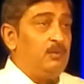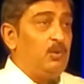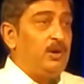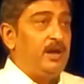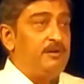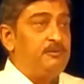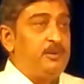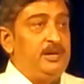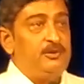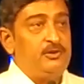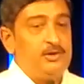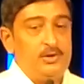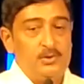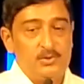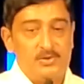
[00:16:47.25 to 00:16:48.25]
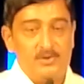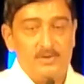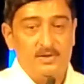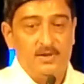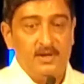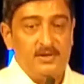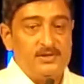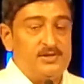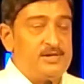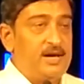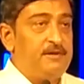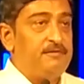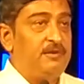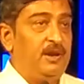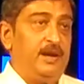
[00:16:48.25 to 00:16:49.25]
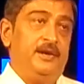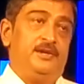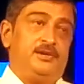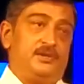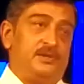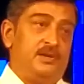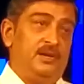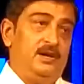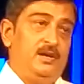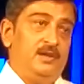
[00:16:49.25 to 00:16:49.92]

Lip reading: what have we introduced? Turn safe lights.